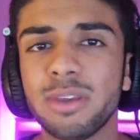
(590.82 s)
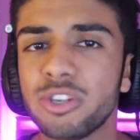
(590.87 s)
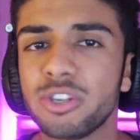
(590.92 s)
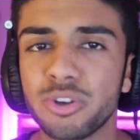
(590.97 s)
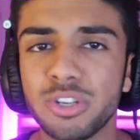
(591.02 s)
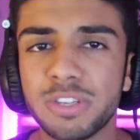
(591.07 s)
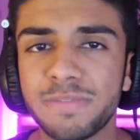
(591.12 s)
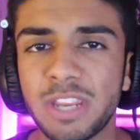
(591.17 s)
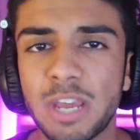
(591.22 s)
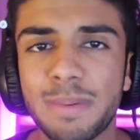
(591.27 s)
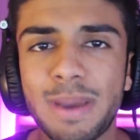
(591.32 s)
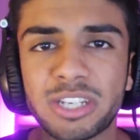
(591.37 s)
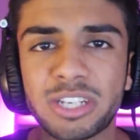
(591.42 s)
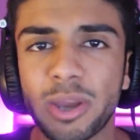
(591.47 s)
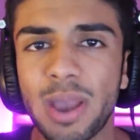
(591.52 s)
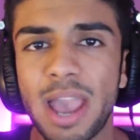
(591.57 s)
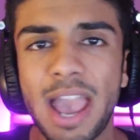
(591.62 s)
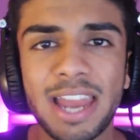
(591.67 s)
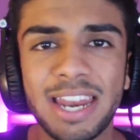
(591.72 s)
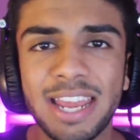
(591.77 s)
you enjoyed this video, make sure
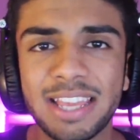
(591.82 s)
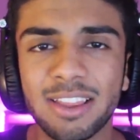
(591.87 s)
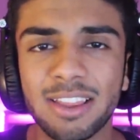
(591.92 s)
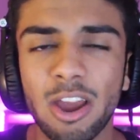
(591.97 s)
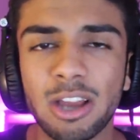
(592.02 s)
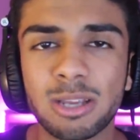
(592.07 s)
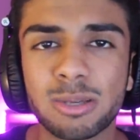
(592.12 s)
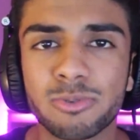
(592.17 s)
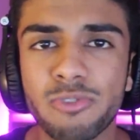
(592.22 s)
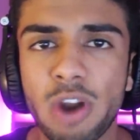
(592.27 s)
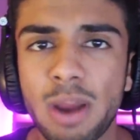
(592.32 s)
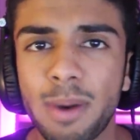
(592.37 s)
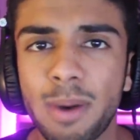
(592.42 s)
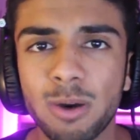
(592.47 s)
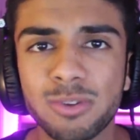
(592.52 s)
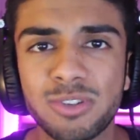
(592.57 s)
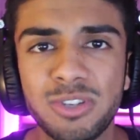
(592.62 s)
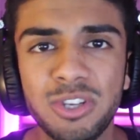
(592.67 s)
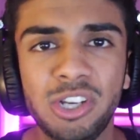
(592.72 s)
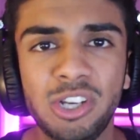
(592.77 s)
to go ahead and hit the like, subscribe.
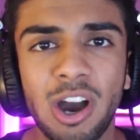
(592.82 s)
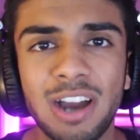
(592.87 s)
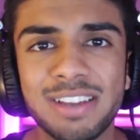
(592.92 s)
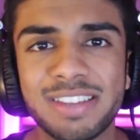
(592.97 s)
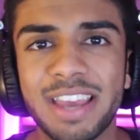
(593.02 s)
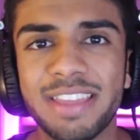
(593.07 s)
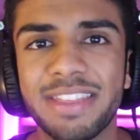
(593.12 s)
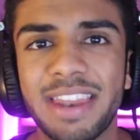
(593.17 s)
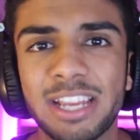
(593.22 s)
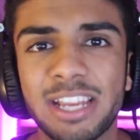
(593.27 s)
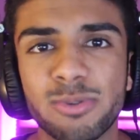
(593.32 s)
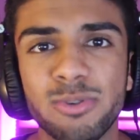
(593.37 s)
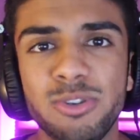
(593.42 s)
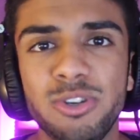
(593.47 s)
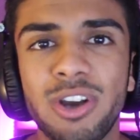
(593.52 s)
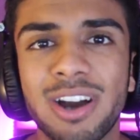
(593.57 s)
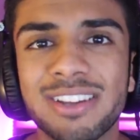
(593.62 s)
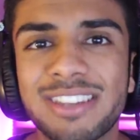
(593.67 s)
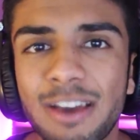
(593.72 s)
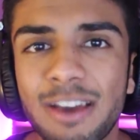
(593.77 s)
I'll see you guys in the next one. You
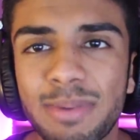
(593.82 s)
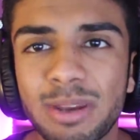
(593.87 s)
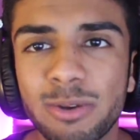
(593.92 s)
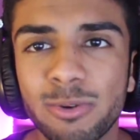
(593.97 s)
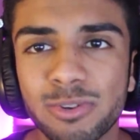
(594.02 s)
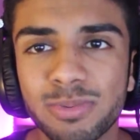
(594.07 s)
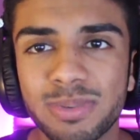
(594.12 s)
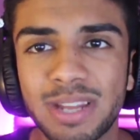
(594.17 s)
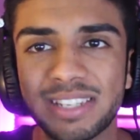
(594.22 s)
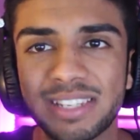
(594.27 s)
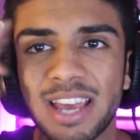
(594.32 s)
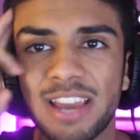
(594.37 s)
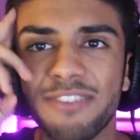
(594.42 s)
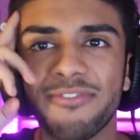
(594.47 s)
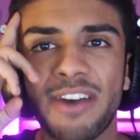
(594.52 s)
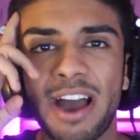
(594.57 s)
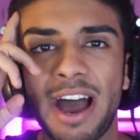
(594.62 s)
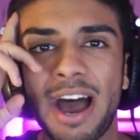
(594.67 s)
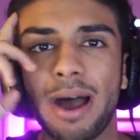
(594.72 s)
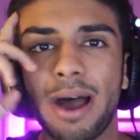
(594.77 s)
guys have been awesome. Stay safe,
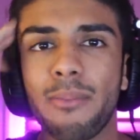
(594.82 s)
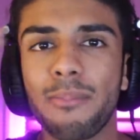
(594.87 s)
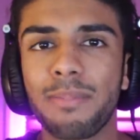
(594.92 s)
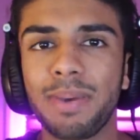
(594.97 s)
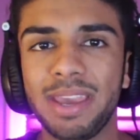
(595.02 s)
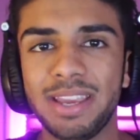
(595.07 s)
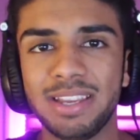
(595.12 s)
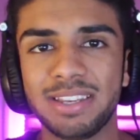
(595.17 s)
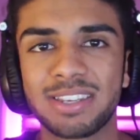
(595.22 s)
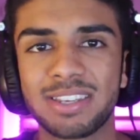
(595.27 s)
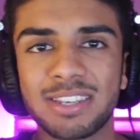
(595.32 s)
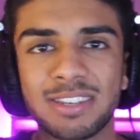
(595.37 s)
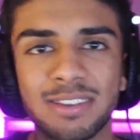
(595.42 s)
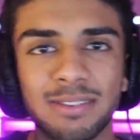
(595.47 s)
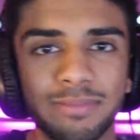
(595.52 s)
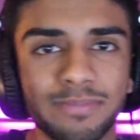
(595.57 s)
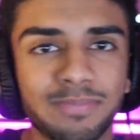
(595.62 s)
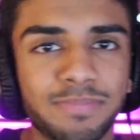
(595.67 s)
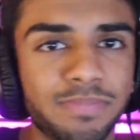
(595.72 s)
and peace.